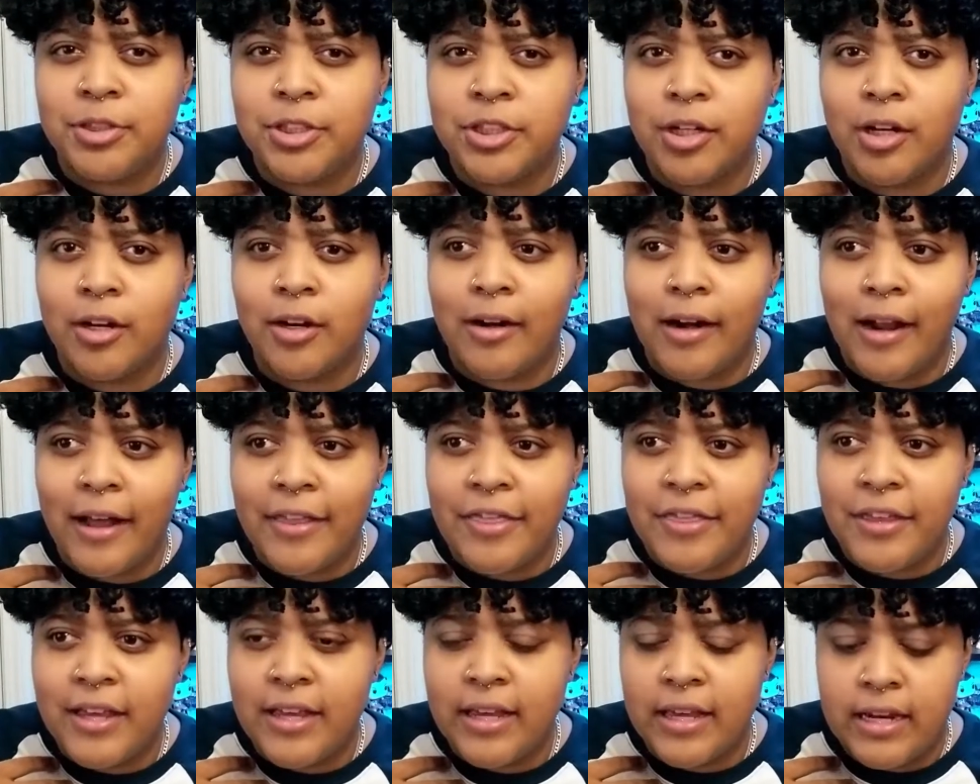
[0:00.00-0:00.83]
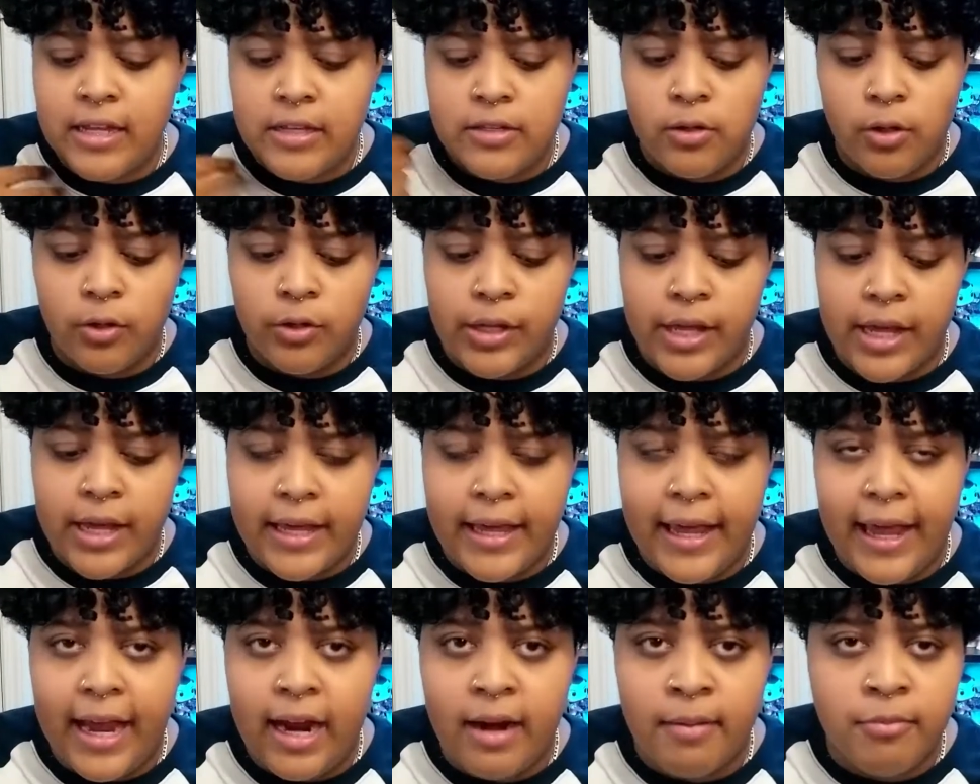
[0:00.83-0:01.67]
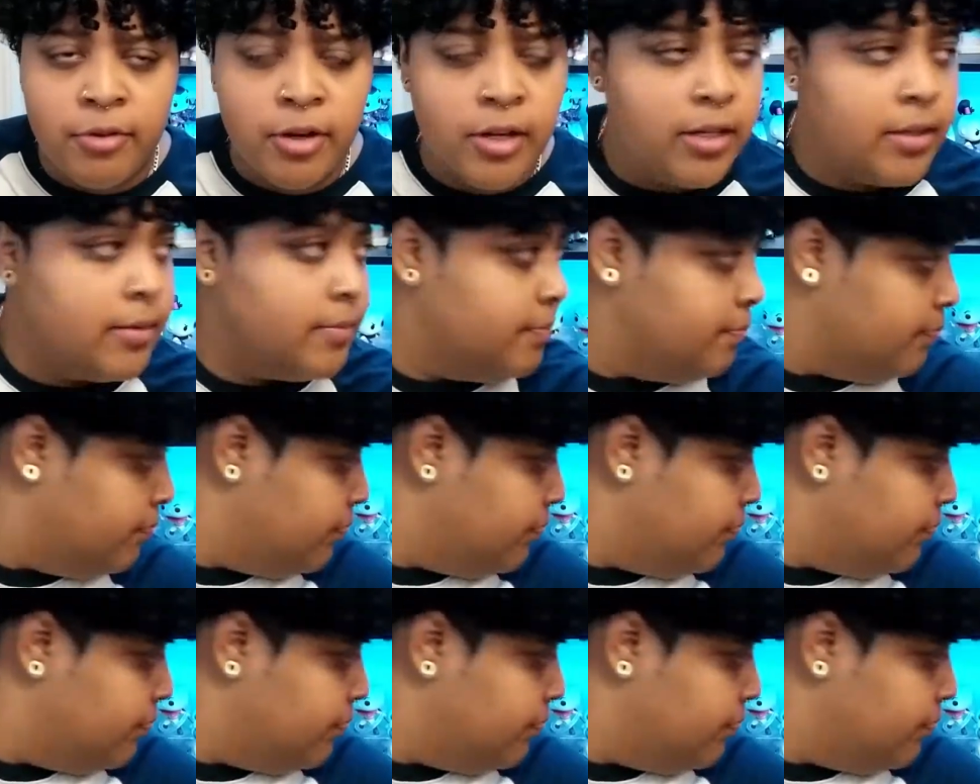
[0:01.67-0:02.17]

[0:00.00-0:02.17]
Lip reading: shirt, I think, and he's holding a camera.